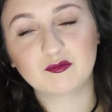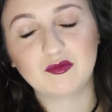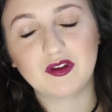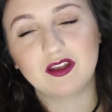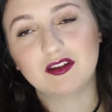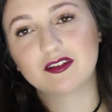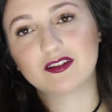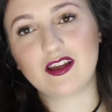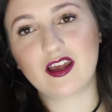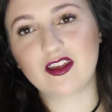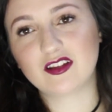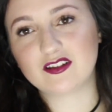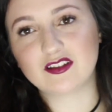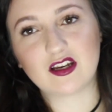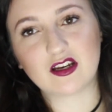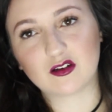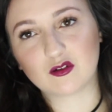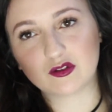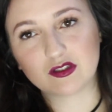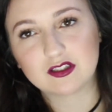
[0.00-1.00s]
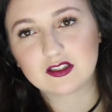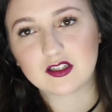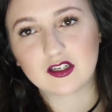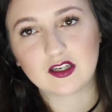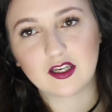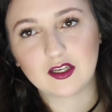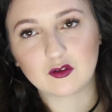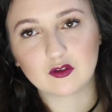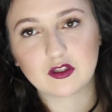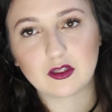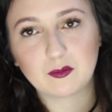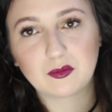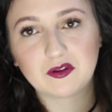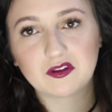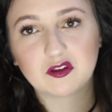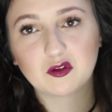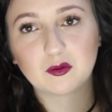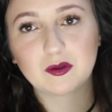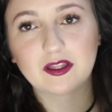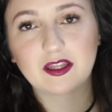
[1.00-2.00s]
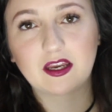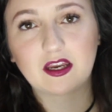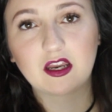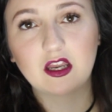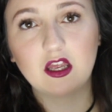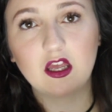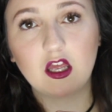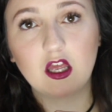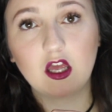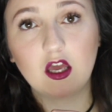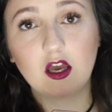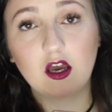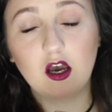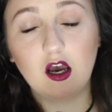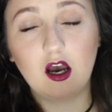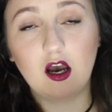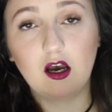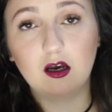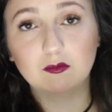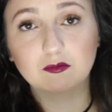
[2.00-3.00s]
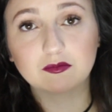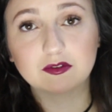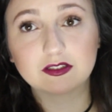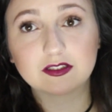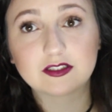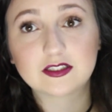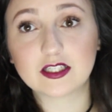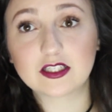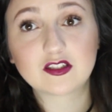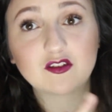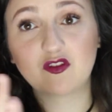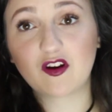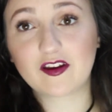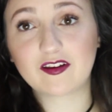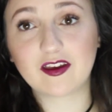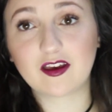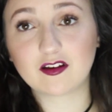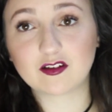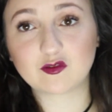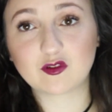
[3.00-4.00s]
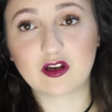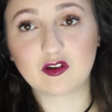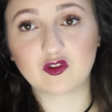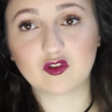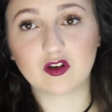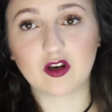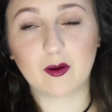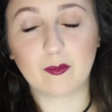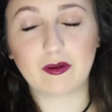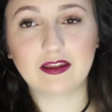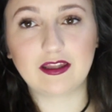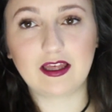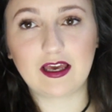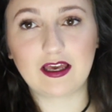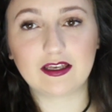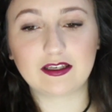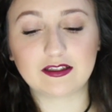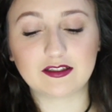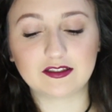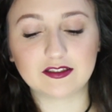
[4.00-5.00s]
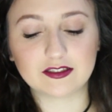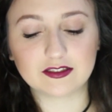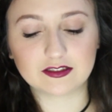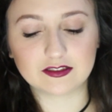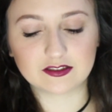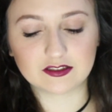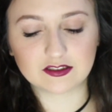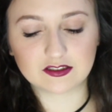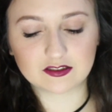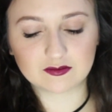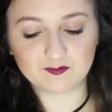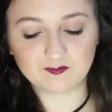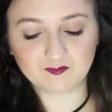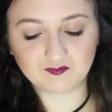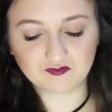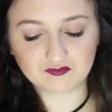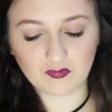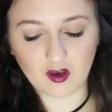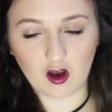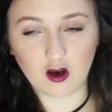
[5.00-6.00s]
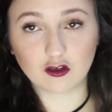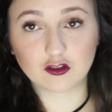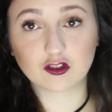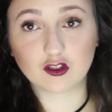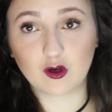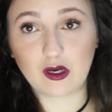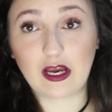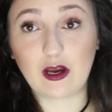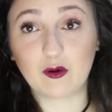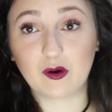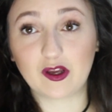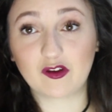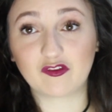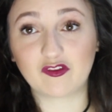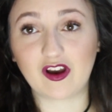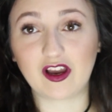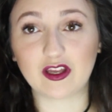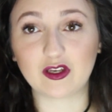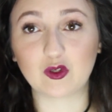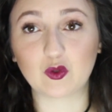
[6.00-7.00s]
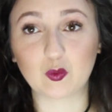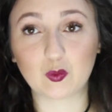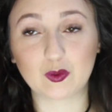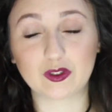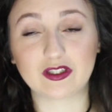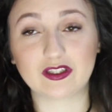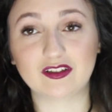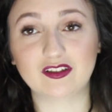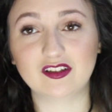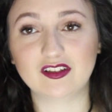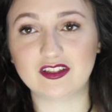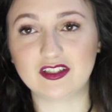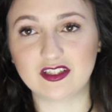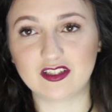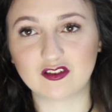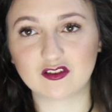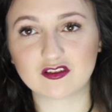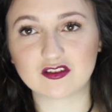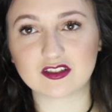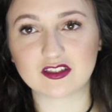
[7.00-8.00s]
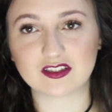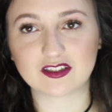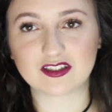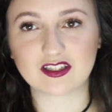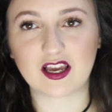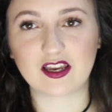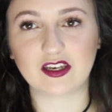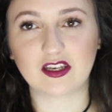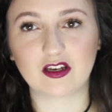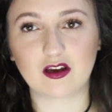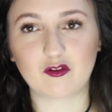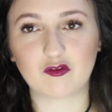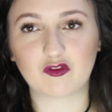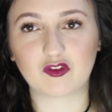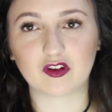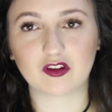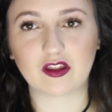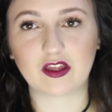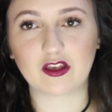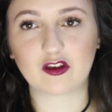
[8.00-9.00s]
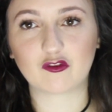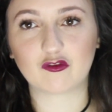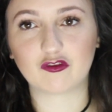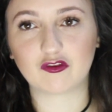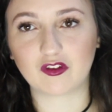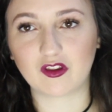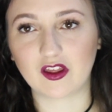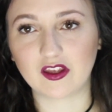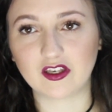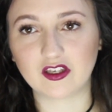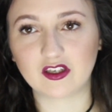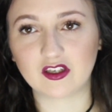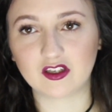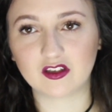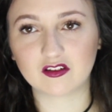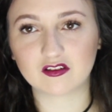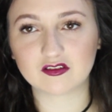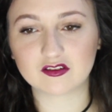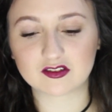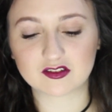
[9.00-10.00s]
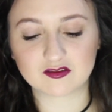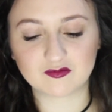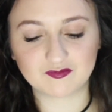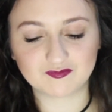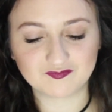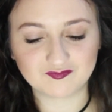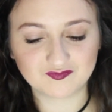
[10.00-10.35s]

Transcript: It's not always today only, but they'll be like, $65 round trip, and that is also how I find really good deals, is signing up for like flight deals.